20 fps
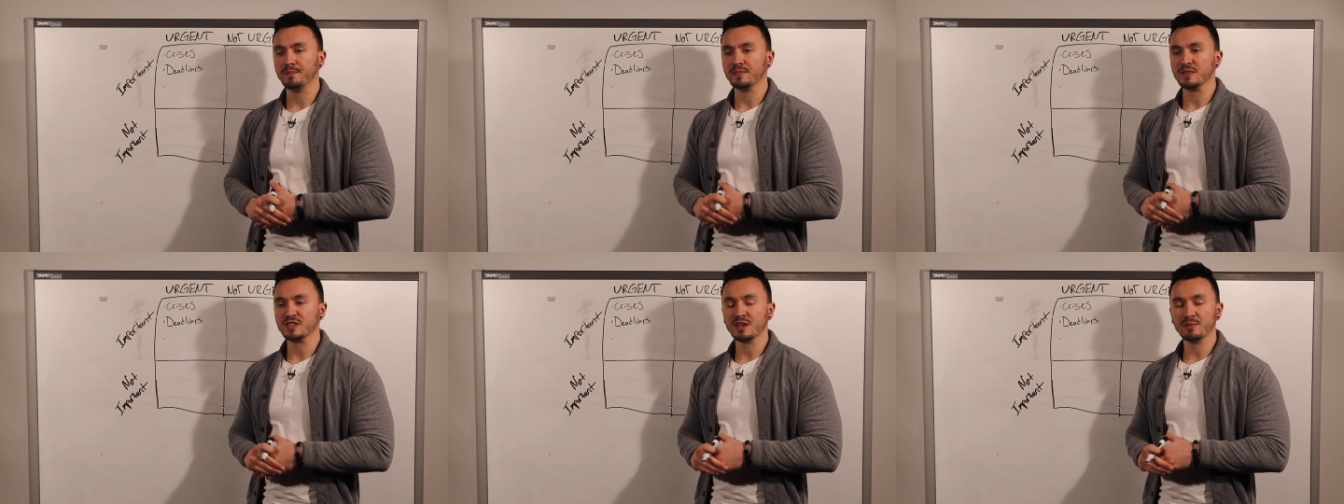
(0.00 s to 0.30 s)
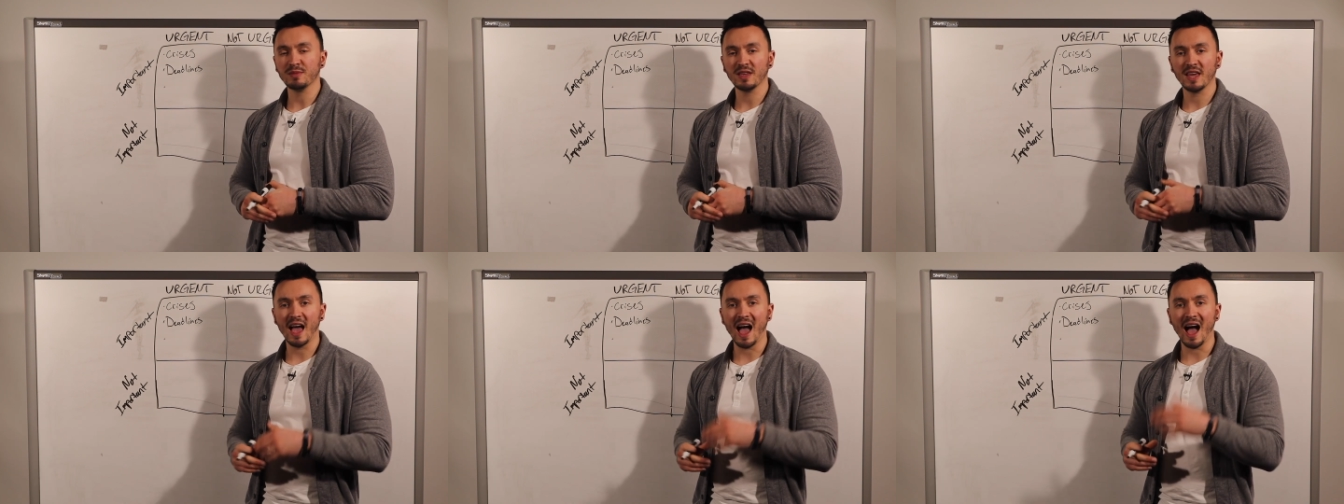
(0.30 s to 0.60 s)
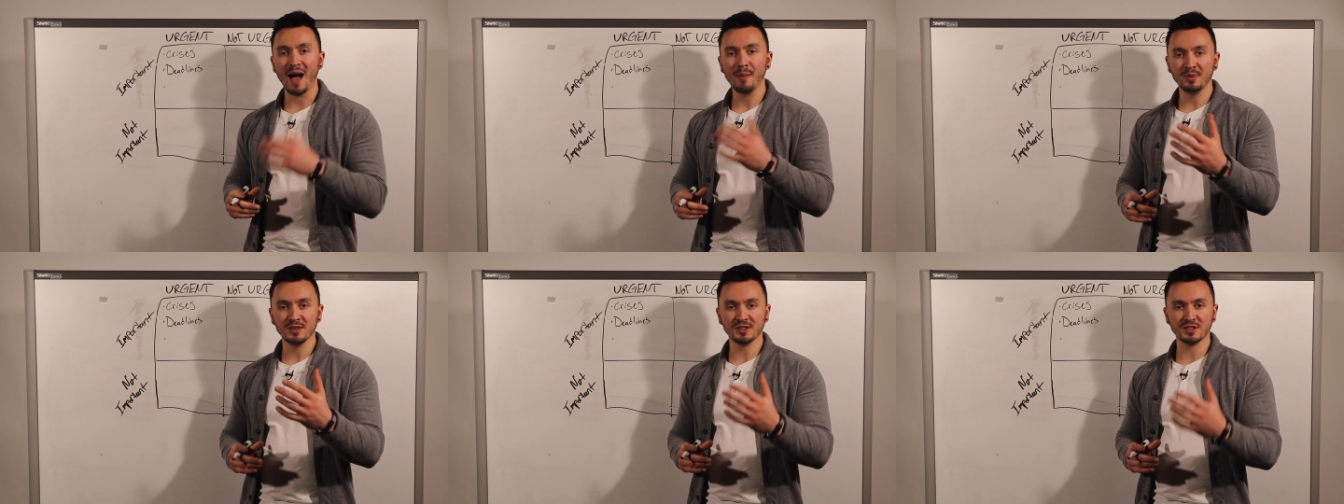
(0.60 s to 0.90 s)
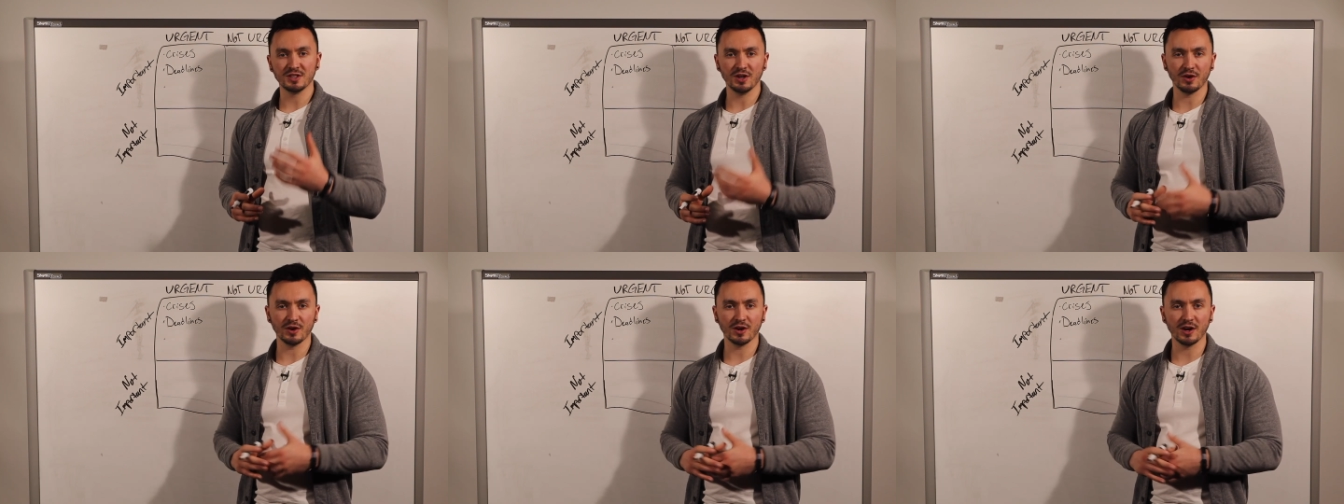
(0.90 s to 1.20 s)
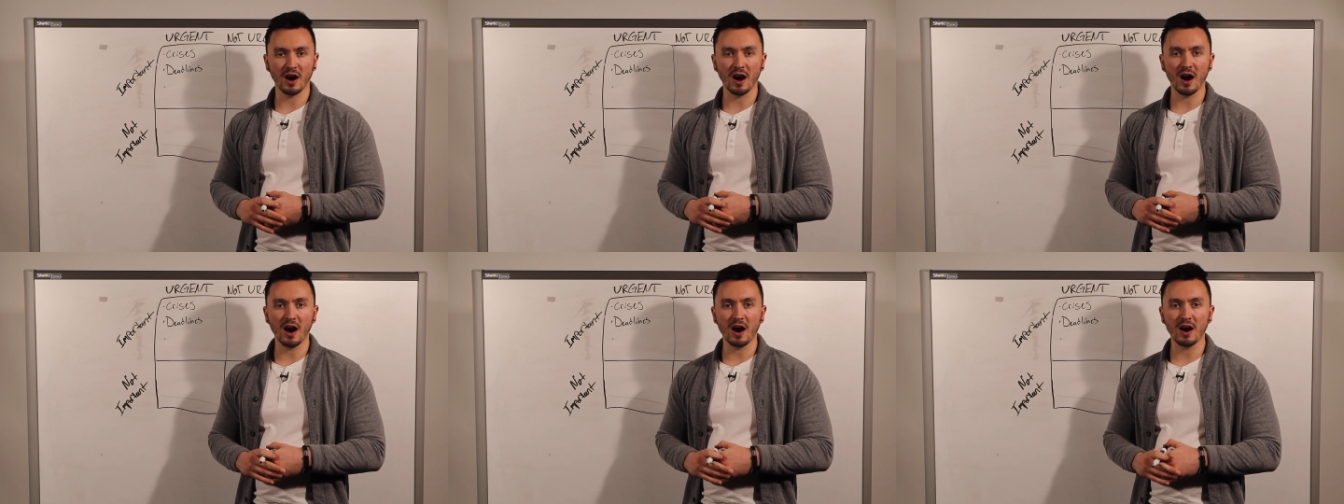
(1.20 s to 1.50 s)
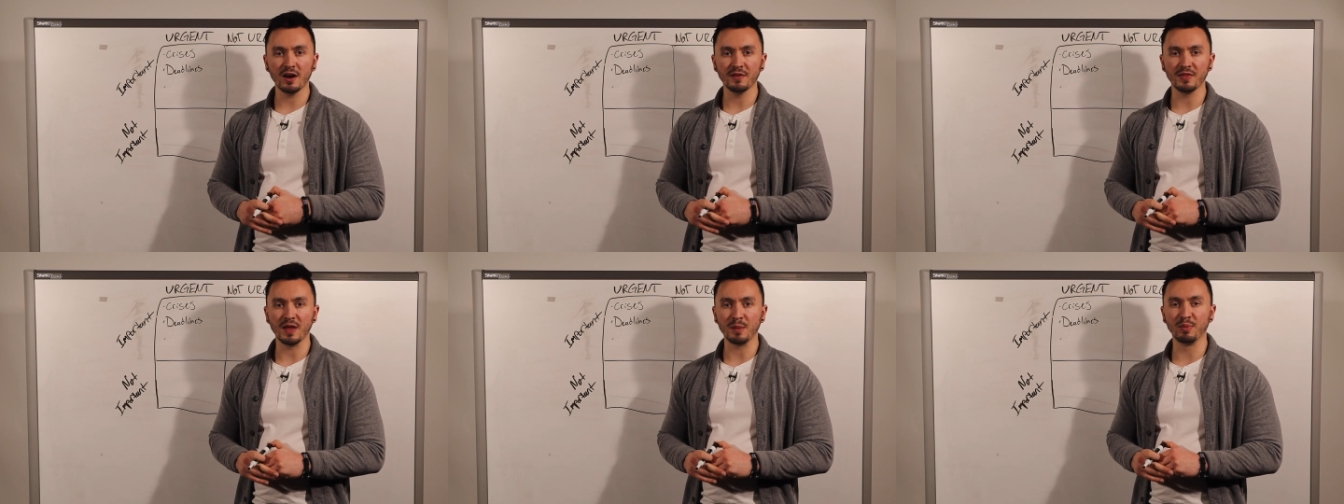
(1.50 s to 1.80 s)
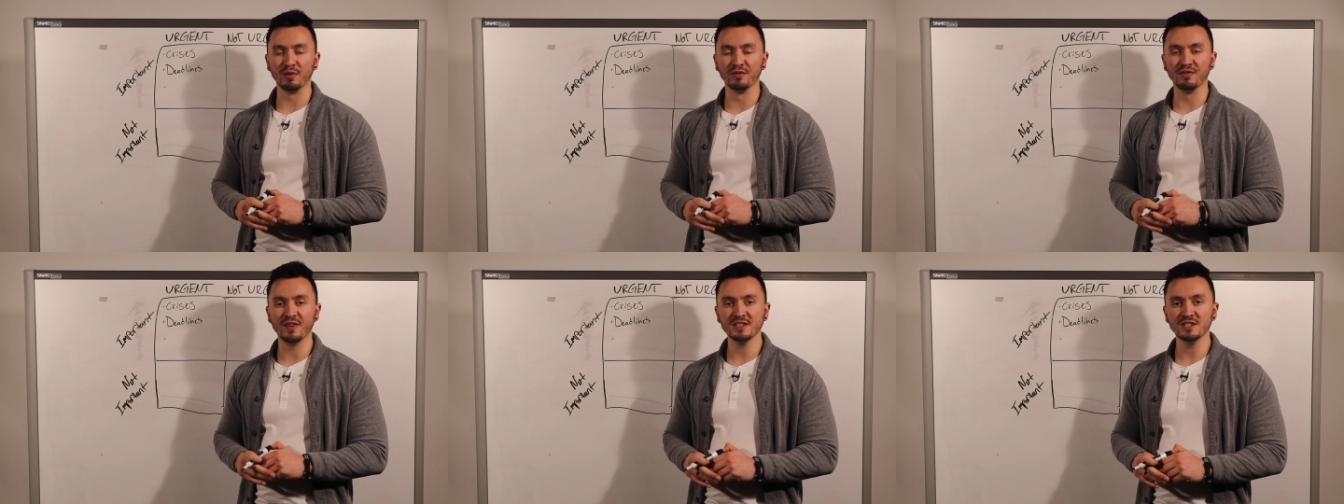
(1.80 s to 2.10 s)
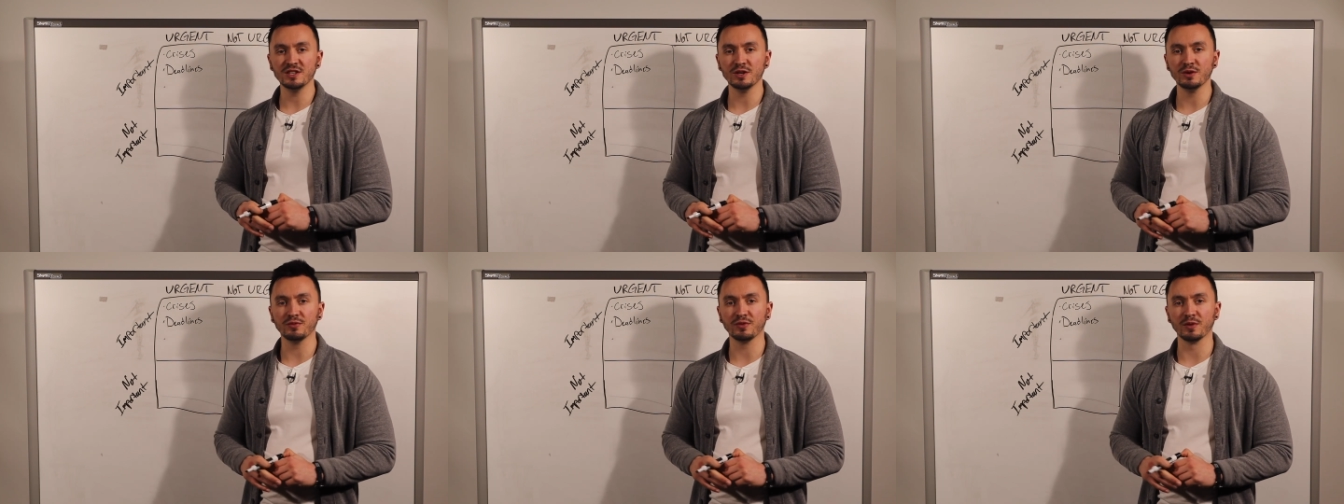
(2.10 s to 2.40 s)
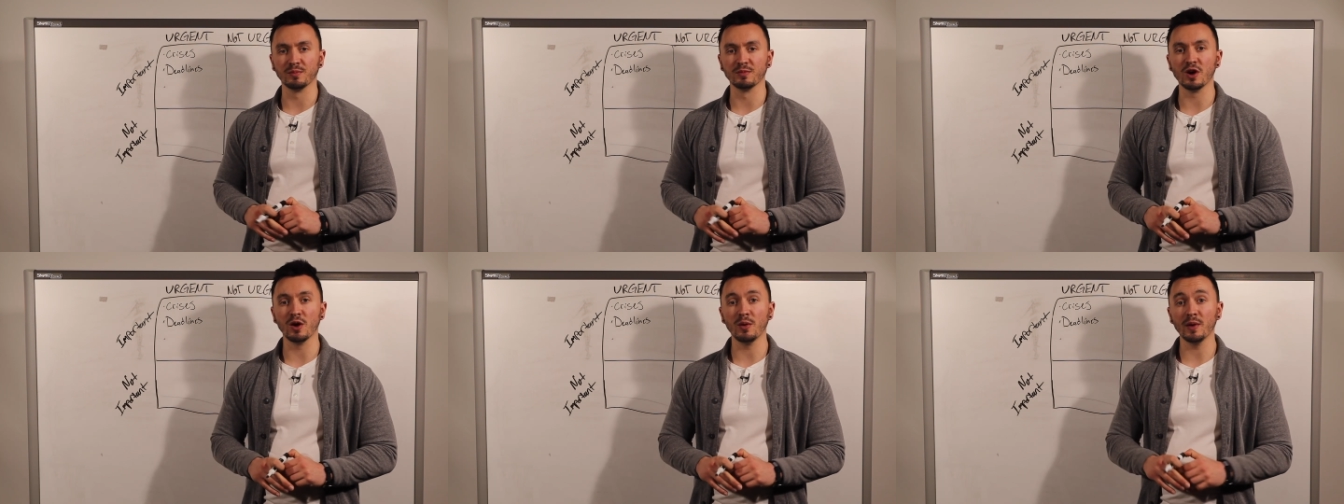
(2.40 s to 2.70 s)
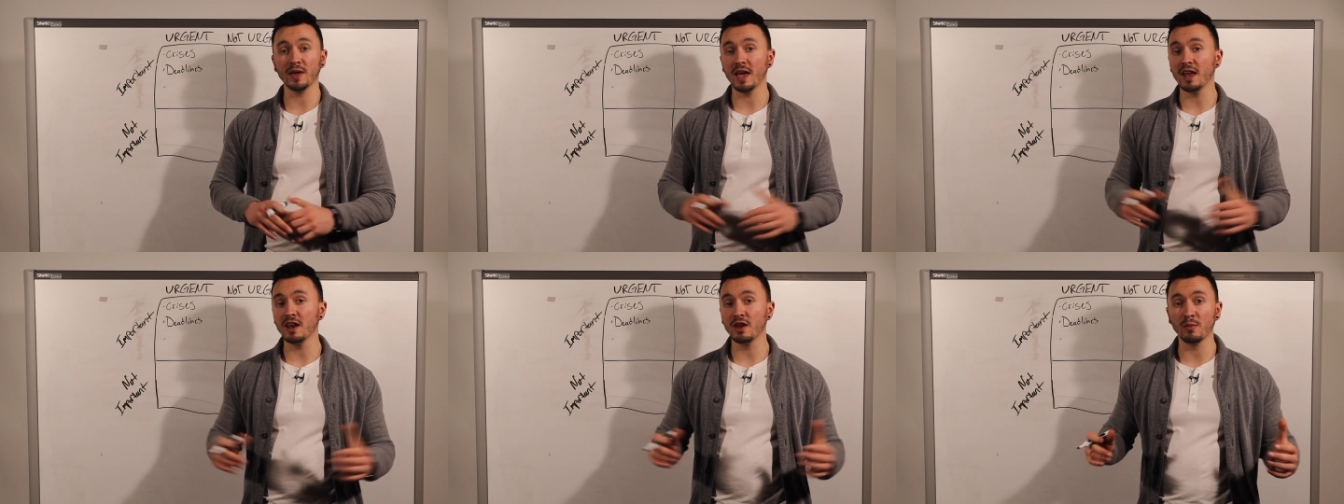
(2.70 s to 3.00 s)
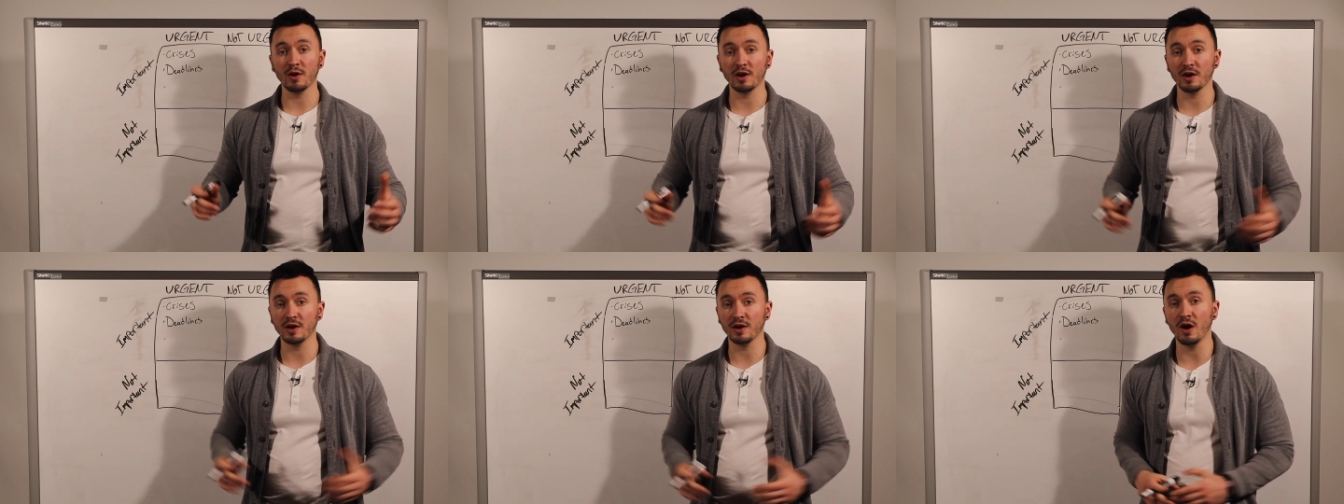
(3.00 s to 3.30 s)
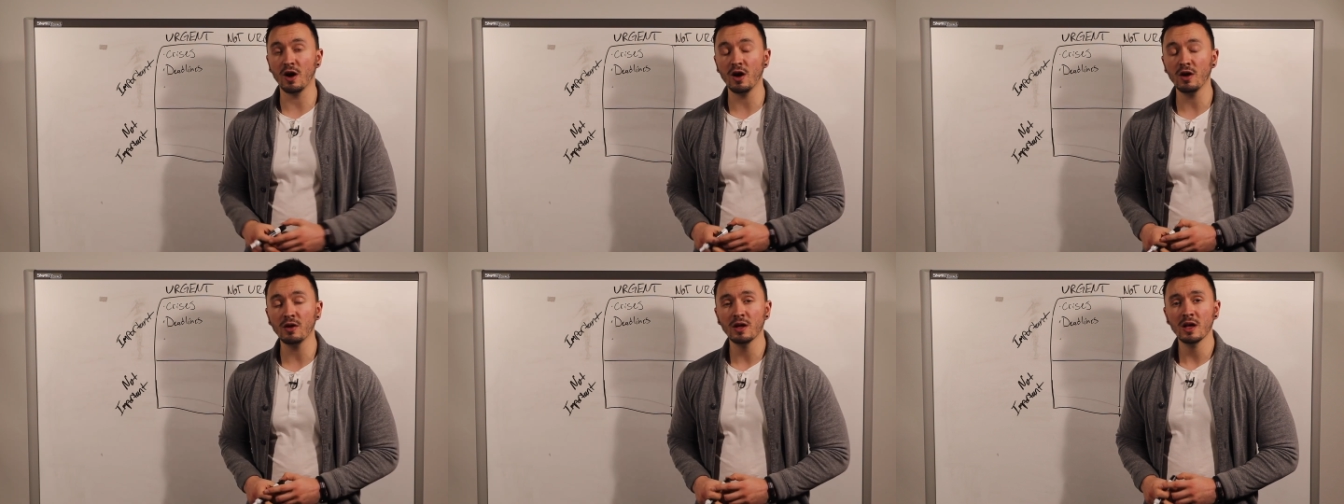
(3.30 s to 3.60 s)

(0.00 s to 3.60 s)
something happens to your car that prevents you from going anywhere at all.